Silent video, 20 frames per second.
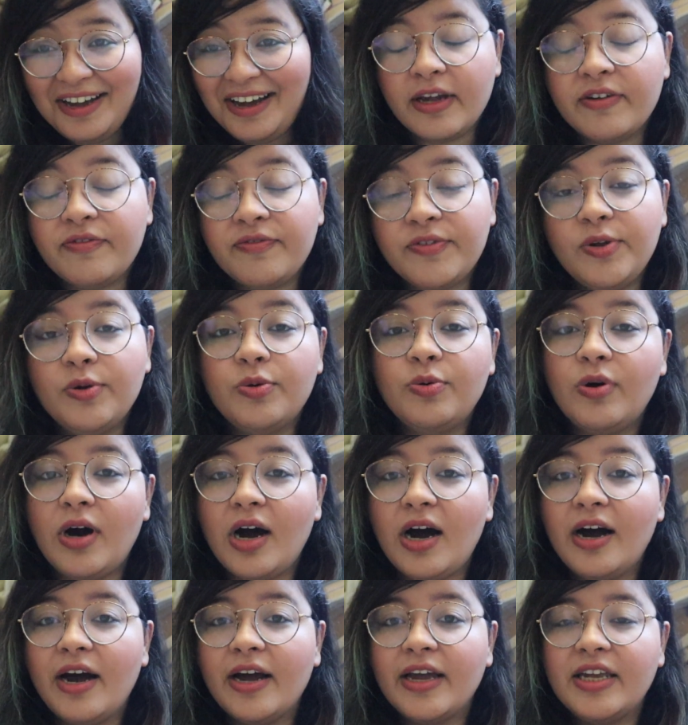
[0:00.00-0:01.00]
If you
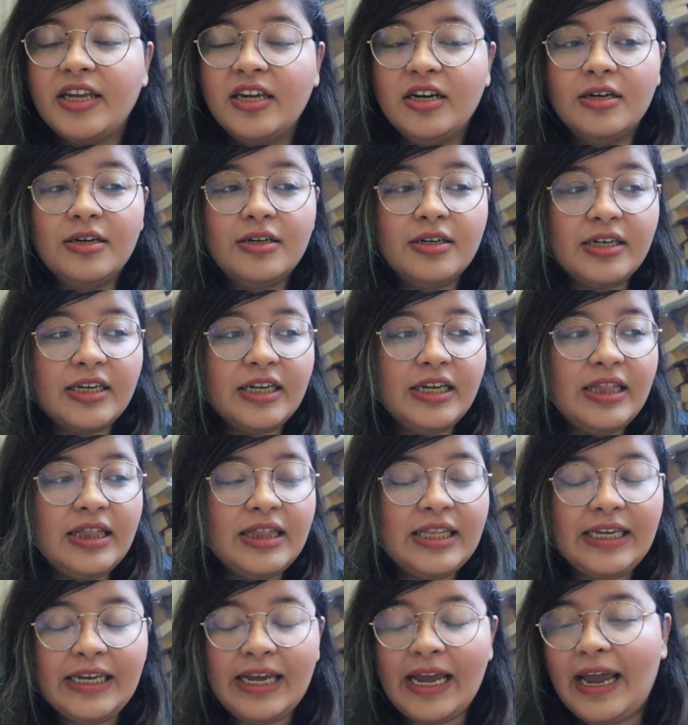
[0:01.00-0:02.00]
are here
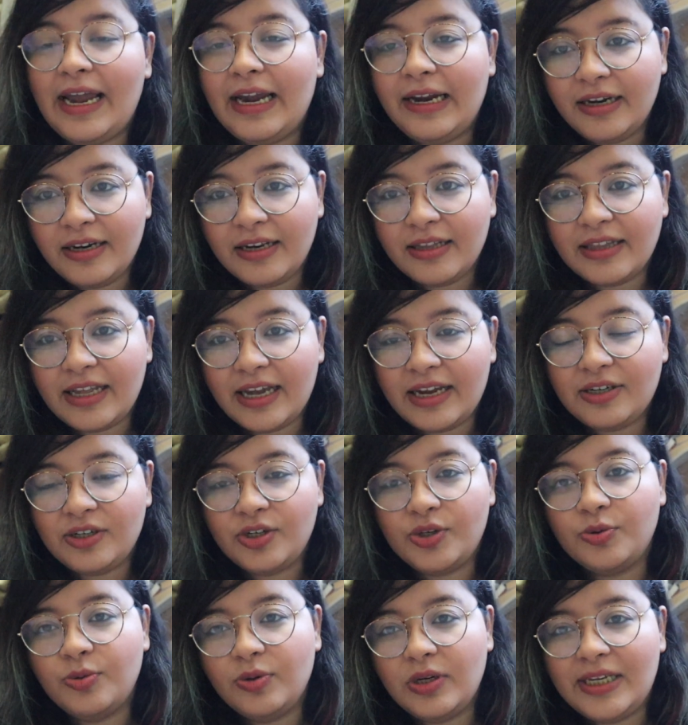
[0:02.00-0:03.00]
till the end, then
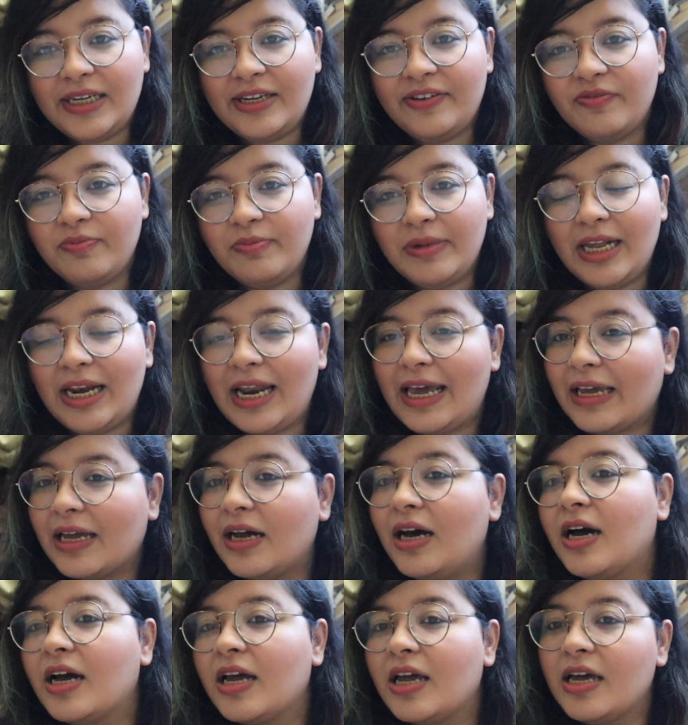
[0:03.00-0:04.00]
do leave me like
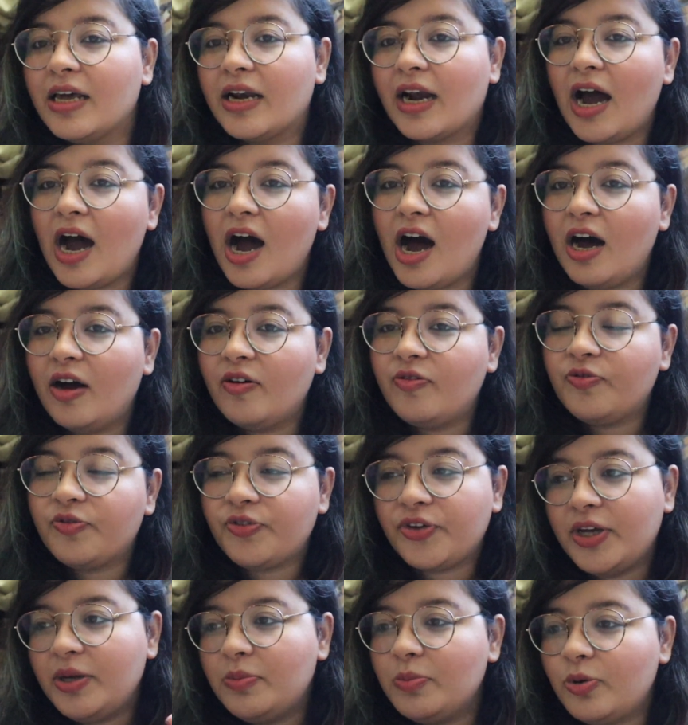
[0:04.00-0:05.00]
a
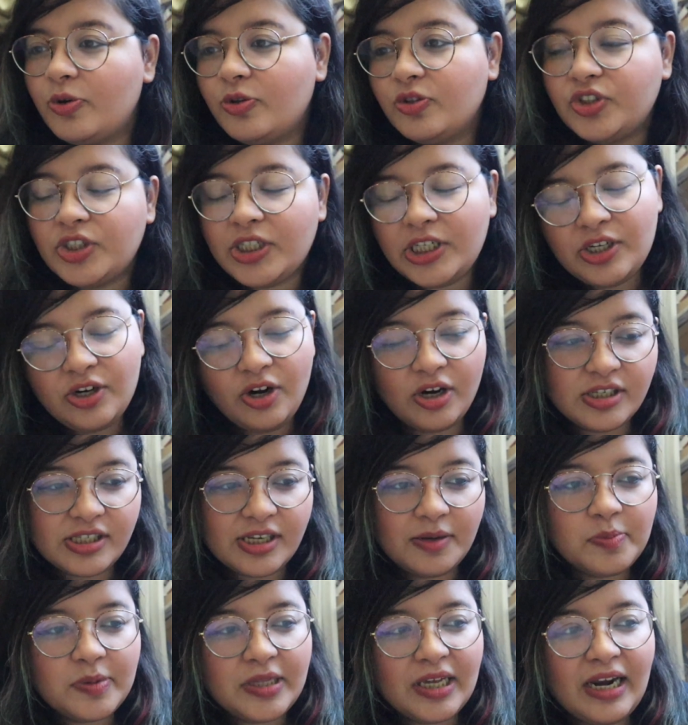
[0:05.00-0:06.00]
graph emoji or
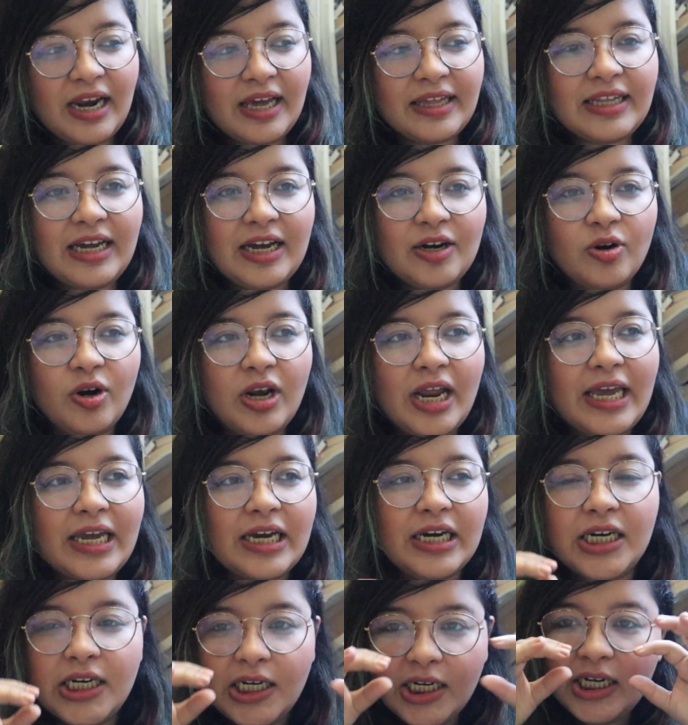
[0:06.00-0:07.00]
something like that, or like
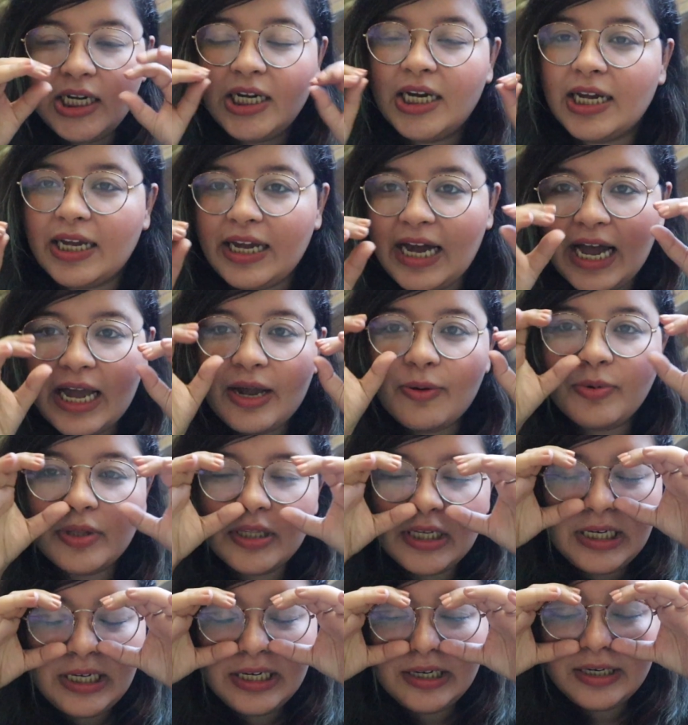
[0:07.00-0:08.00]
a guy with
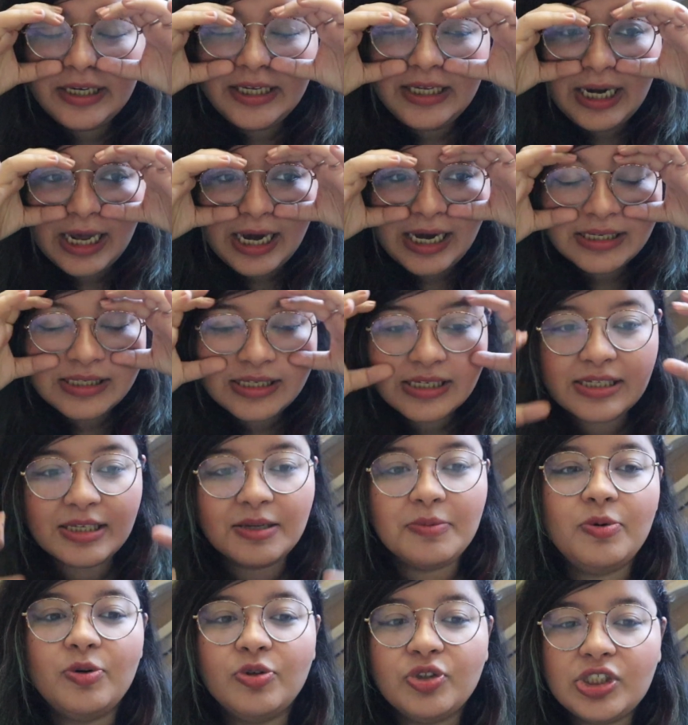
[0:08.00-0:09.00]
the nerdy glasses
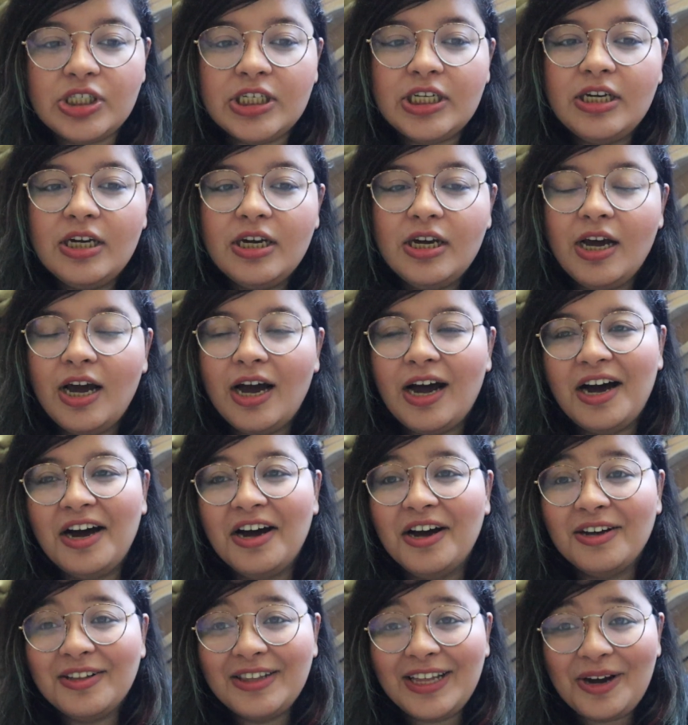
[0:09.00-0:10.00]
emoji.
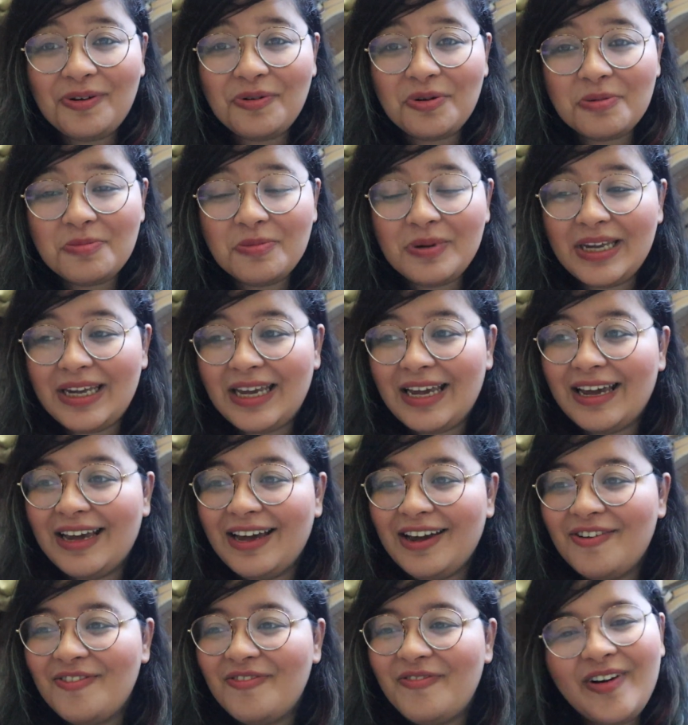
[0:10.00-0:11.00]
That would be
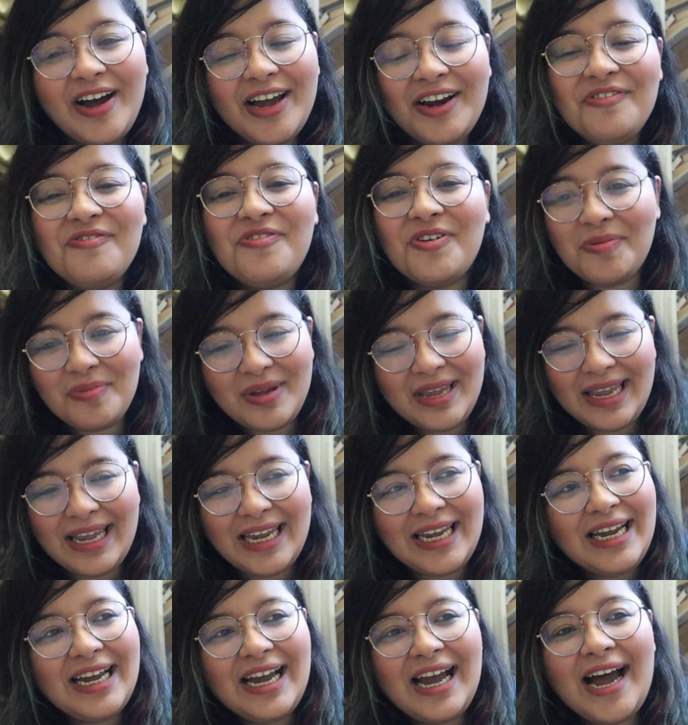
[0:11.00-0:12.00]
fun for
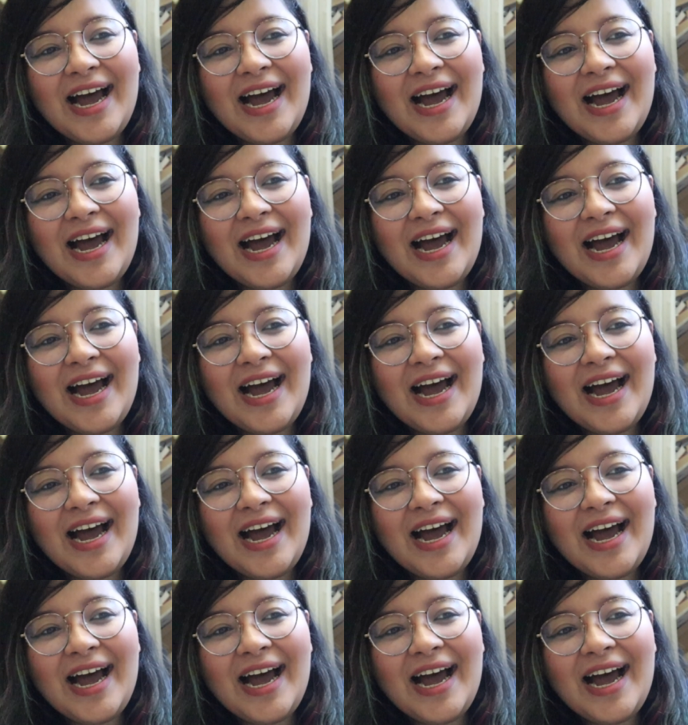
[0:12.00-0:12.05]
me.